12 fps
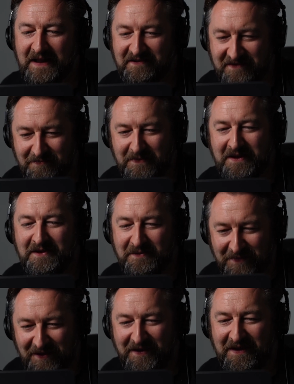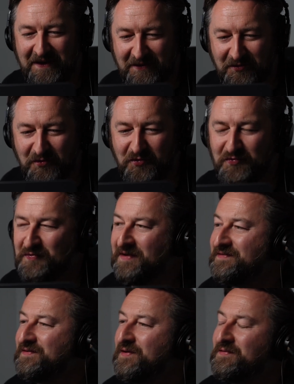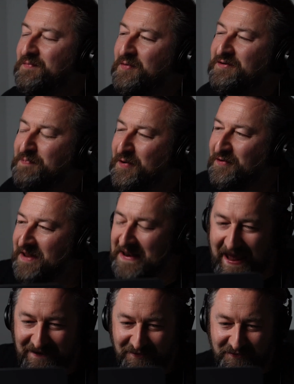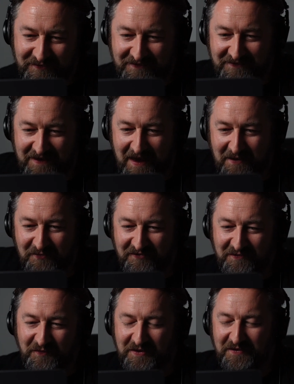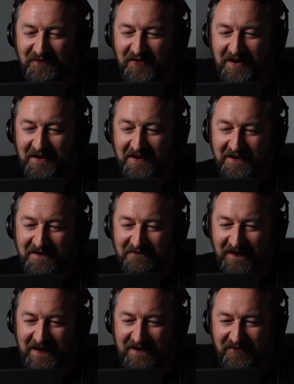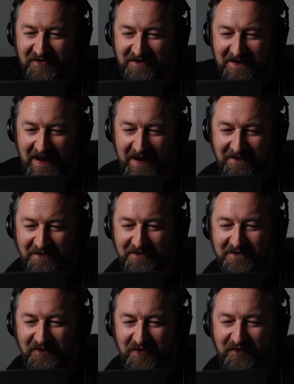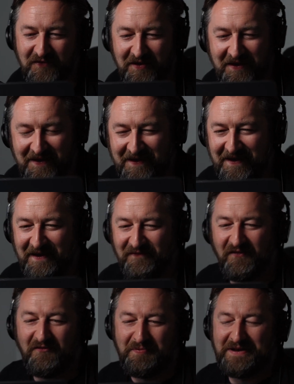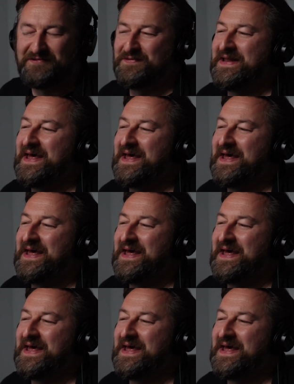Less than medium. Okay, cool. Yeah. That's good. We should put it on the Nando's scale, shouldn't we, of the flavors at Nando's? Have you ever been to a